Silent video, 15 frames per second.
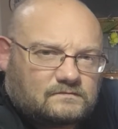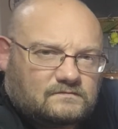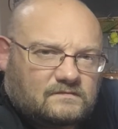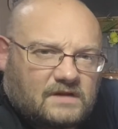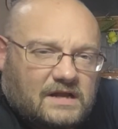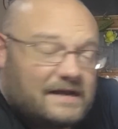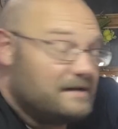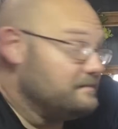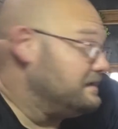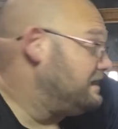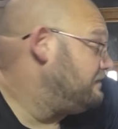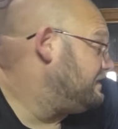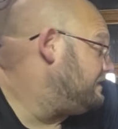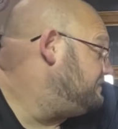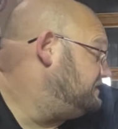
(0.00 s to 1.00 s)
I've
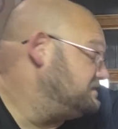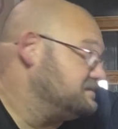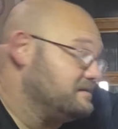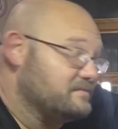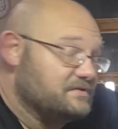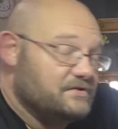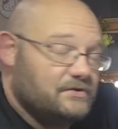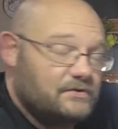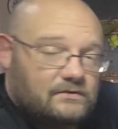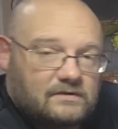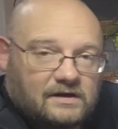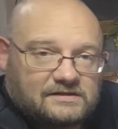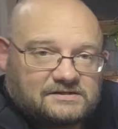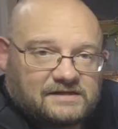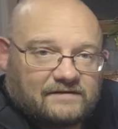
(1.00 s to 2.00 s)
got a business number too. I
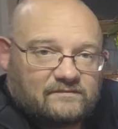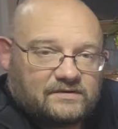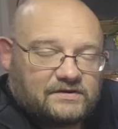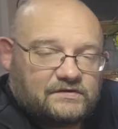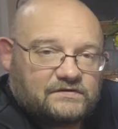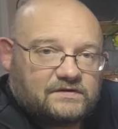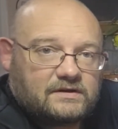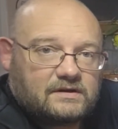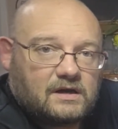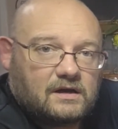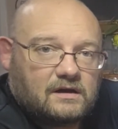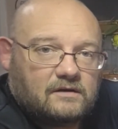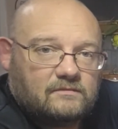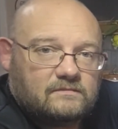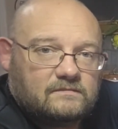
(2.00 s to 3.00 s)
just haven't been using it.
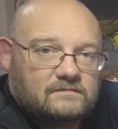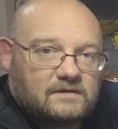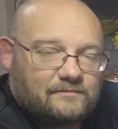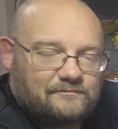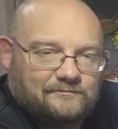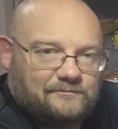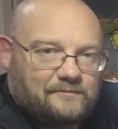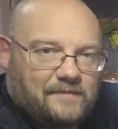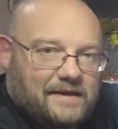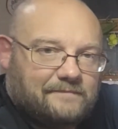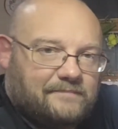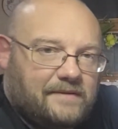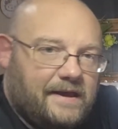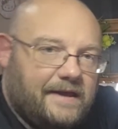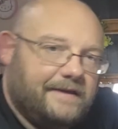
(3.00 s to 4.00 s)

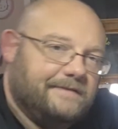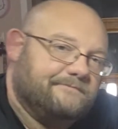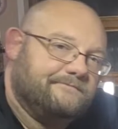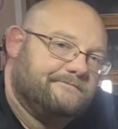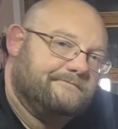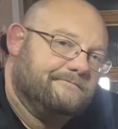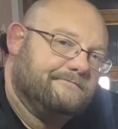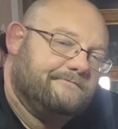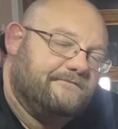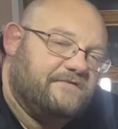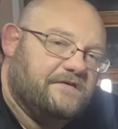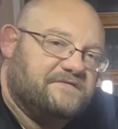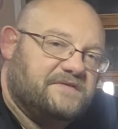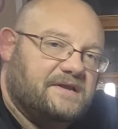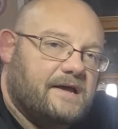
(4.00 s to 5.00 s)
Pay
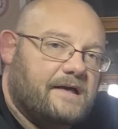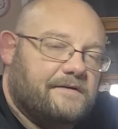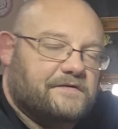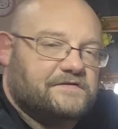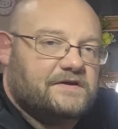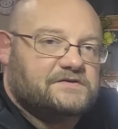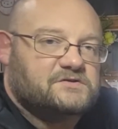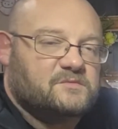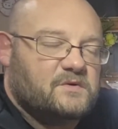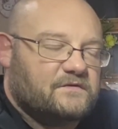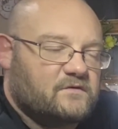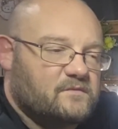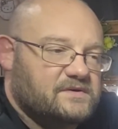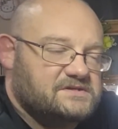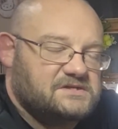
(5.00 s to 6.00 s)
$15 extra a month for a
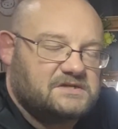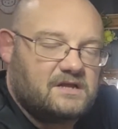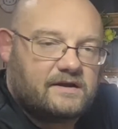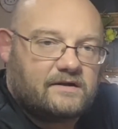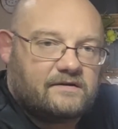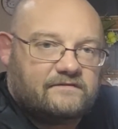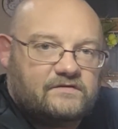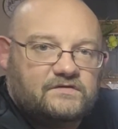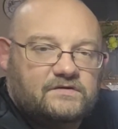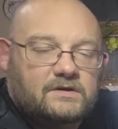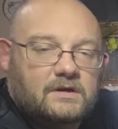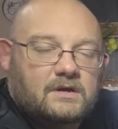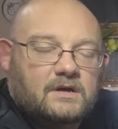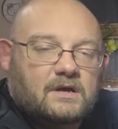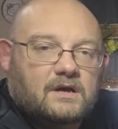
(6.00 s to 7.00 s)
business line. I don't use it.
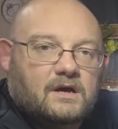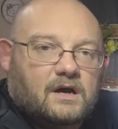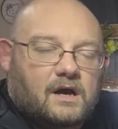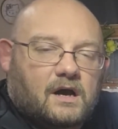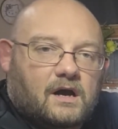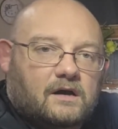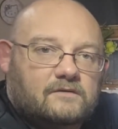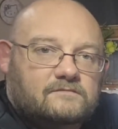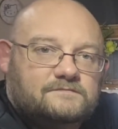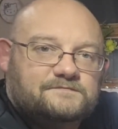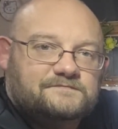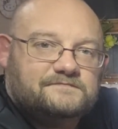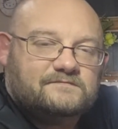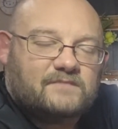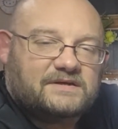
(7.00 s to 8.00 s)

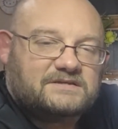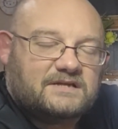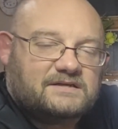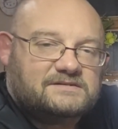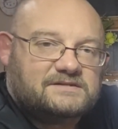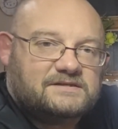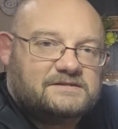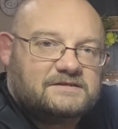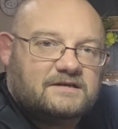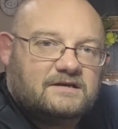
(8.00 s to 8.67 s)
Makes a lot of sense.